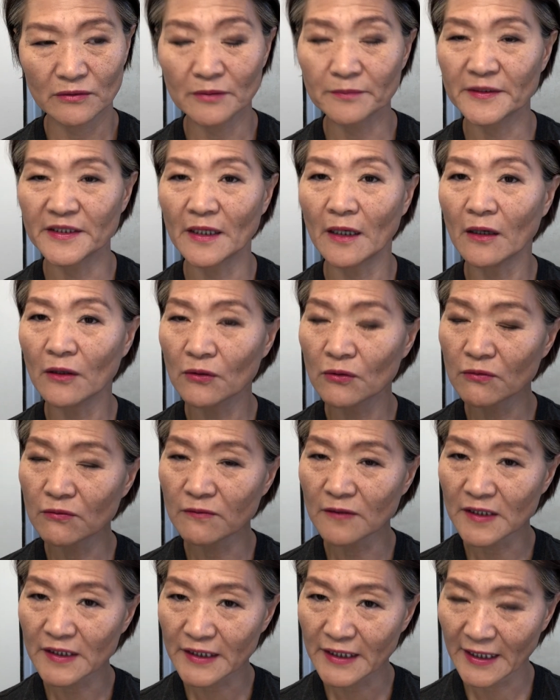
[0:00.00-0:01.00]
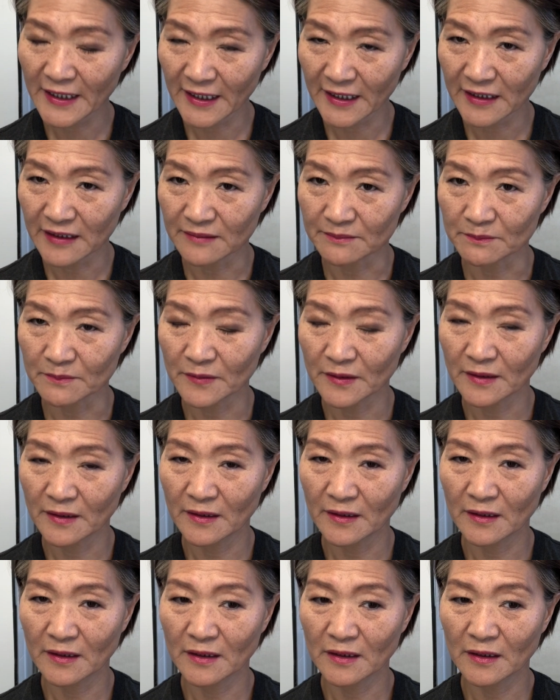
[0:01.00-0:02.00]
The students
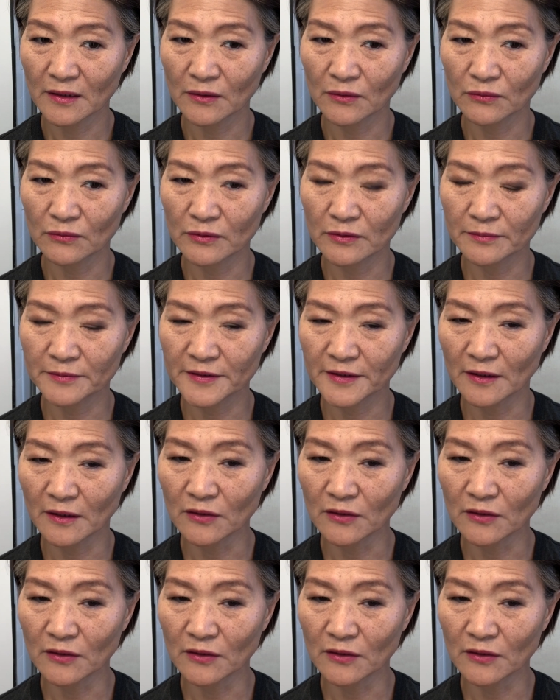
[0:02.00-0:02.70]
will